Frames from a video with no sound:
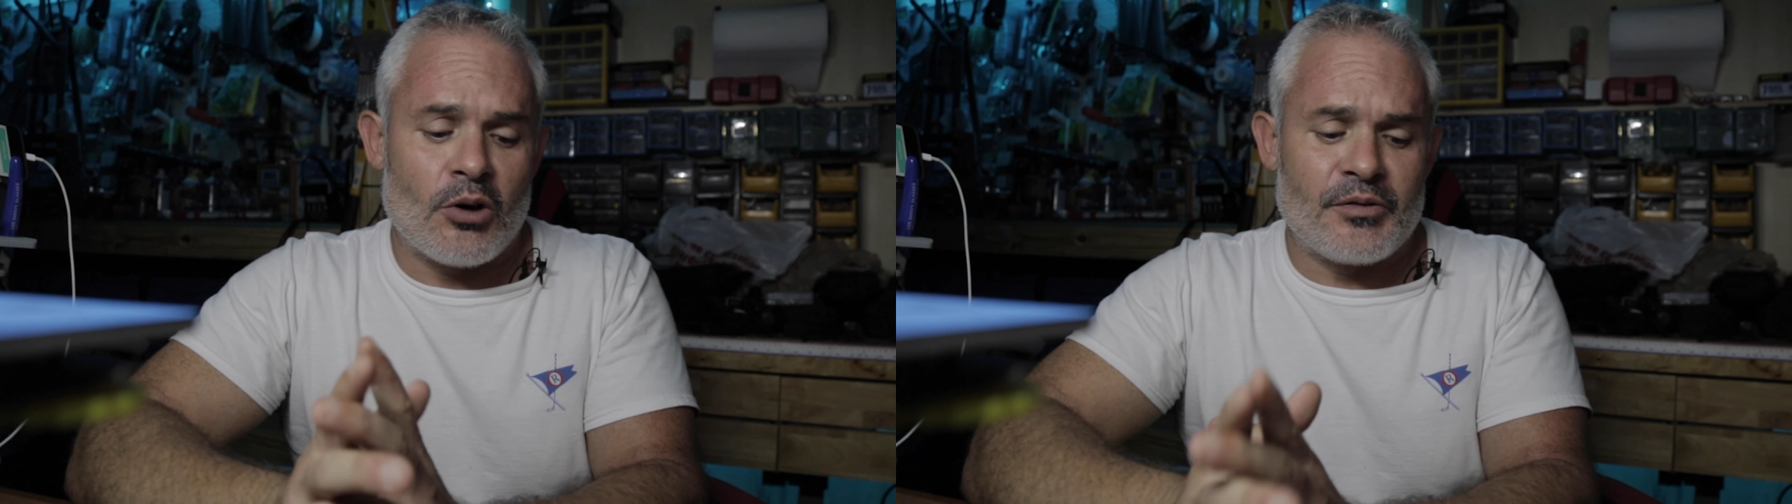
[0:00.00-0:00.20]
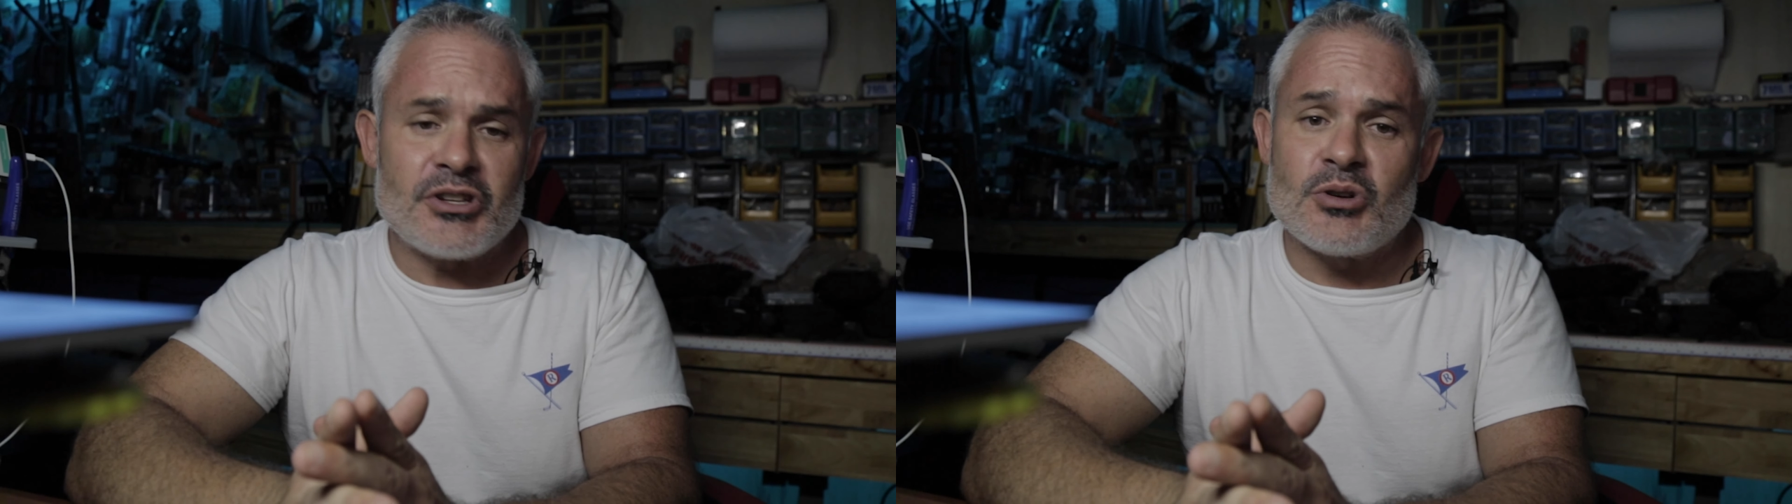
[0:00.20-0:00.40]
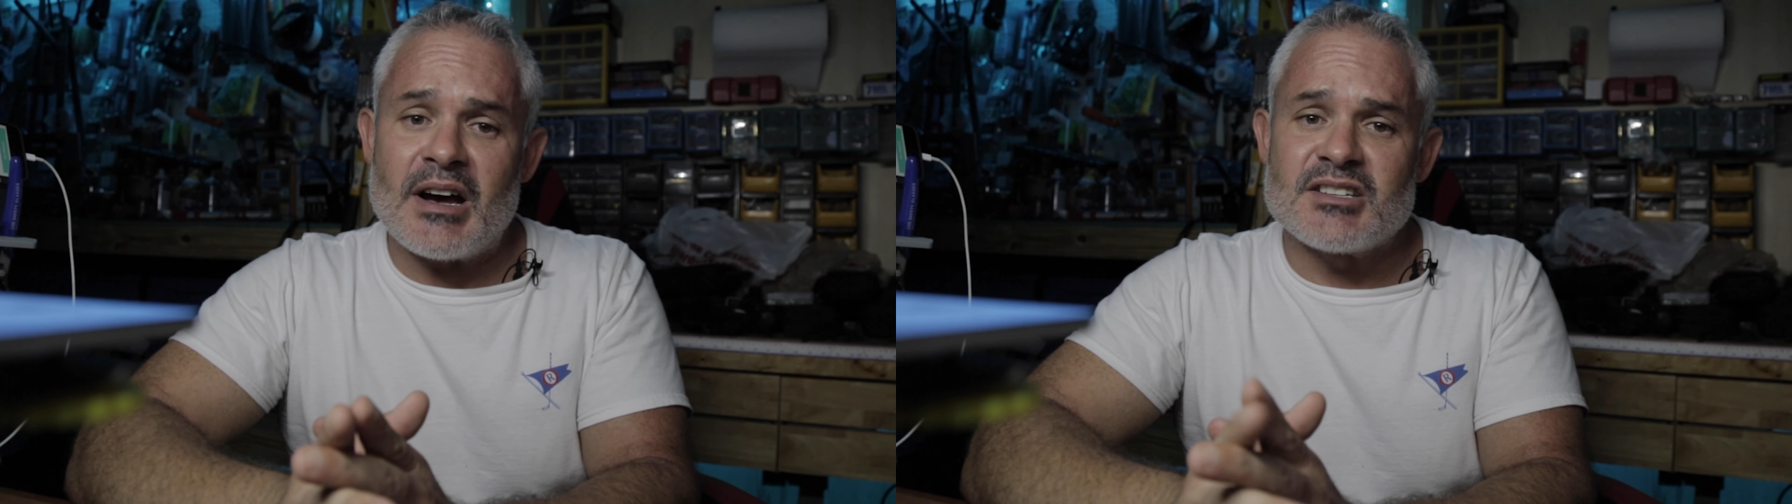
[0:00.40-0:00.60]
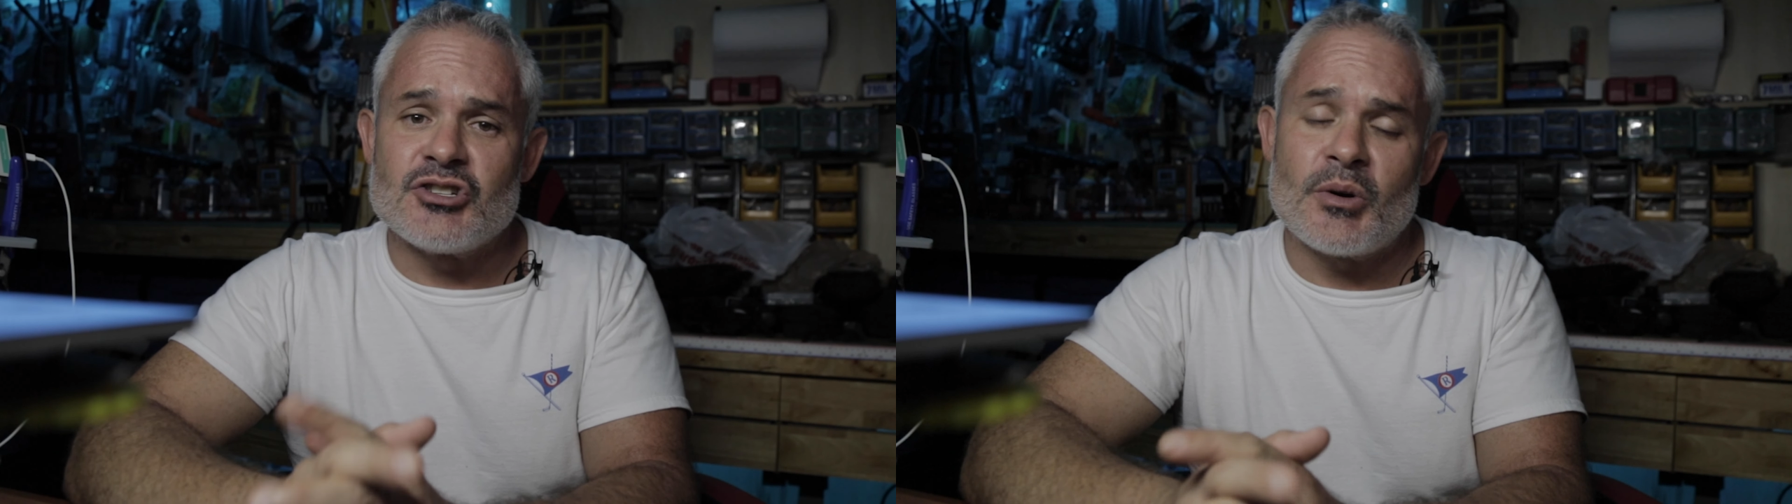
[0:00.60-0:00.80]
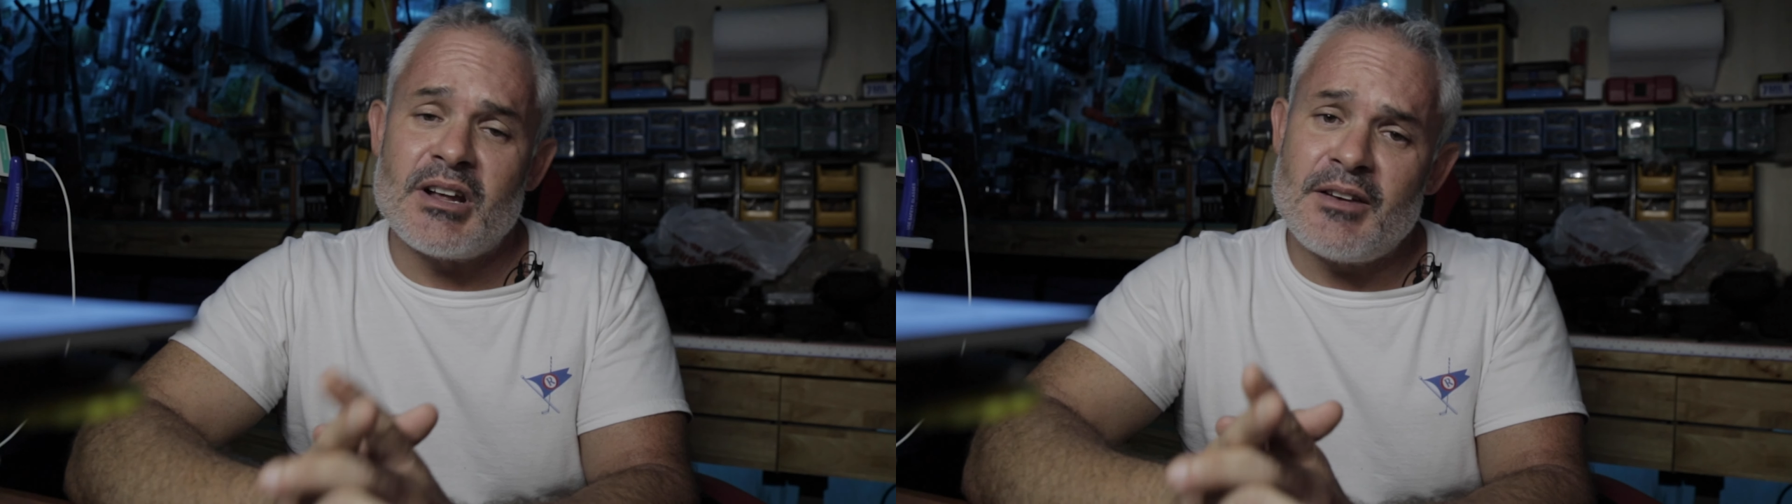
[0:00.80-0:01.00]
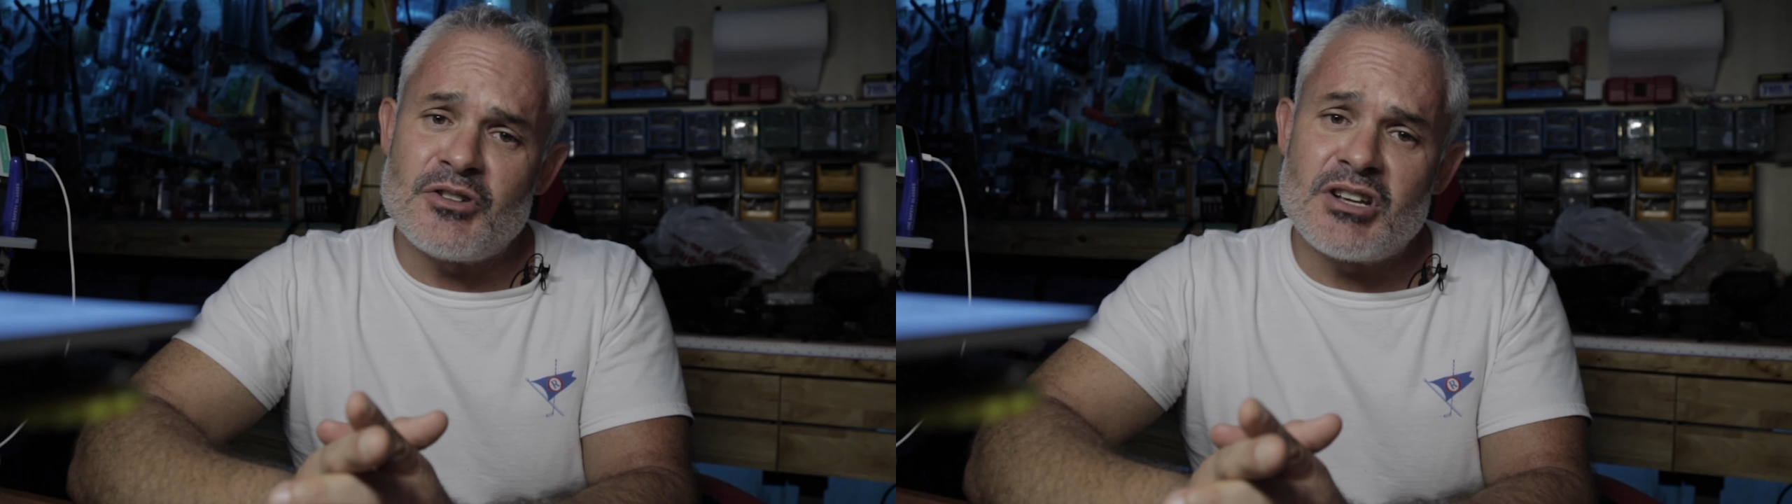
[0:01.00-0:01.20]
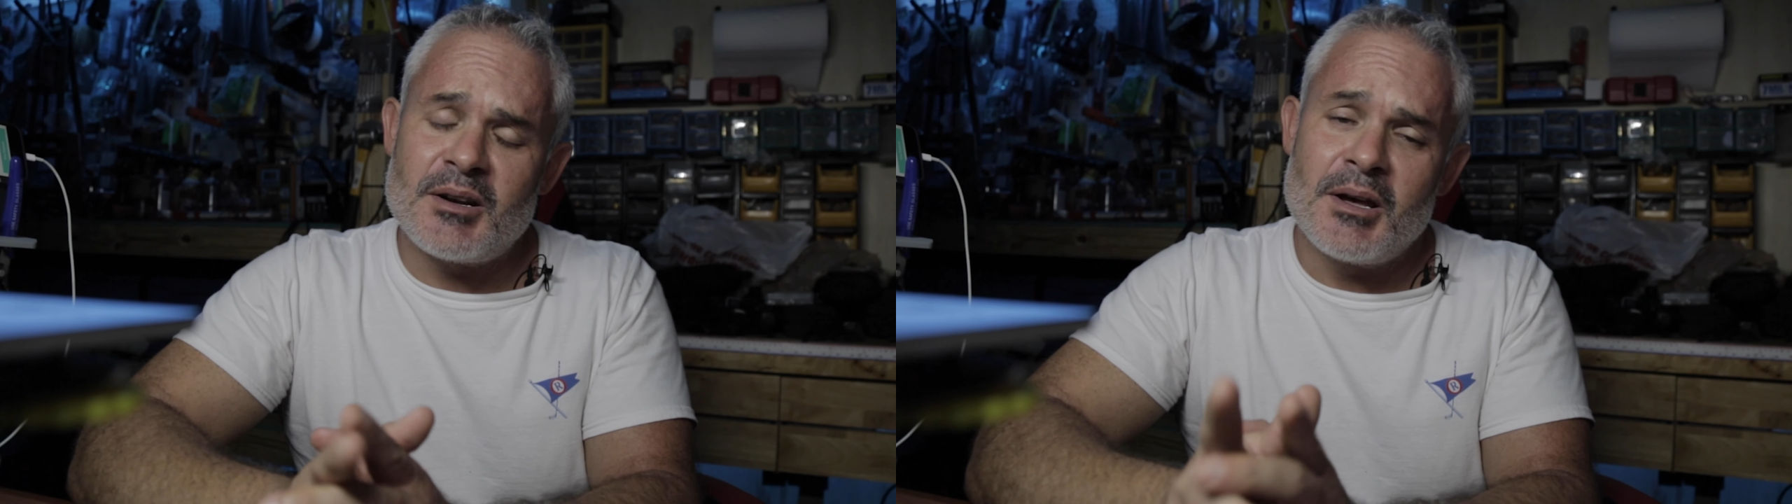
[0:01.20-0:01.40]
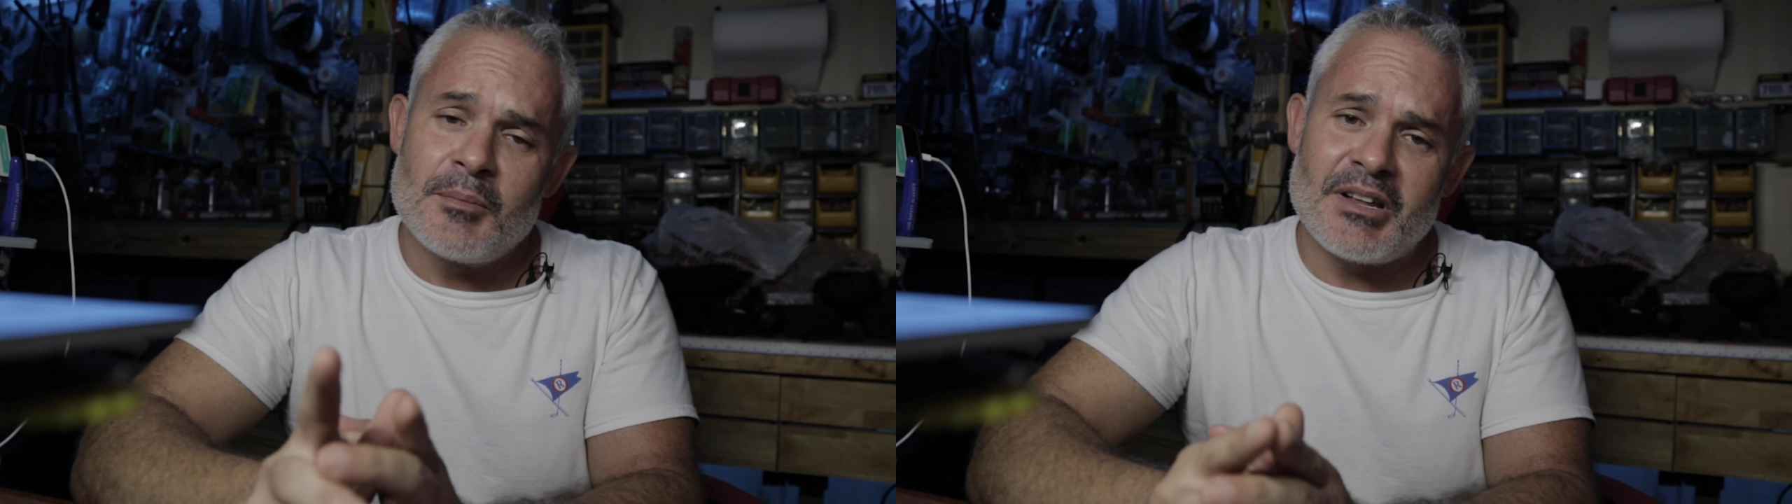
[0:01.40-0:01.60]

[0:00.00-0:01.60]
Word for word: Hopefully you guys enjoyed it. If you did,